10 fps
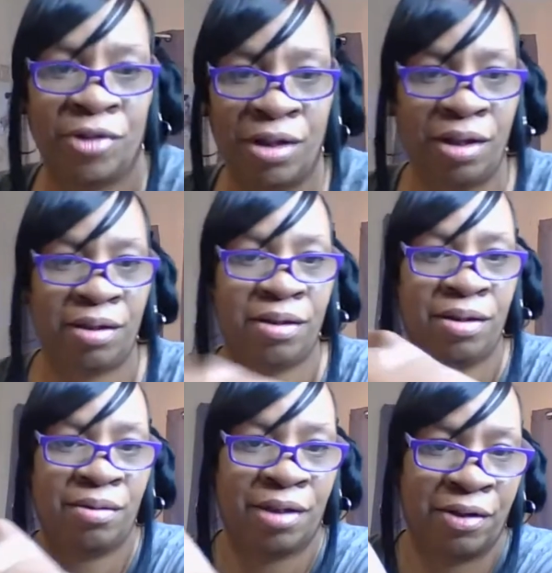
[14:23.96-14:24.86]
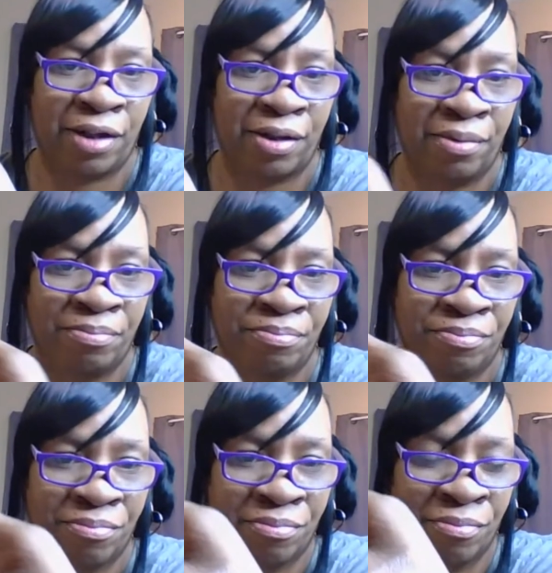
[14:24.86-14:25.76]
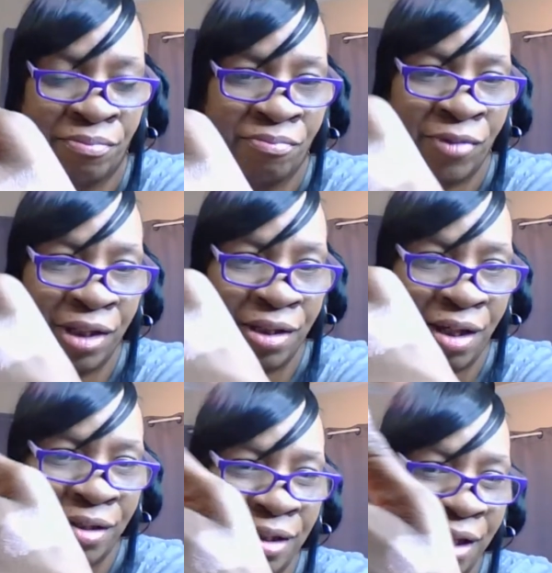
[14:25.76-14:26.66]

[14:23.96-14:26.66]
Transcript: Oh, oh, there we go. Can y'all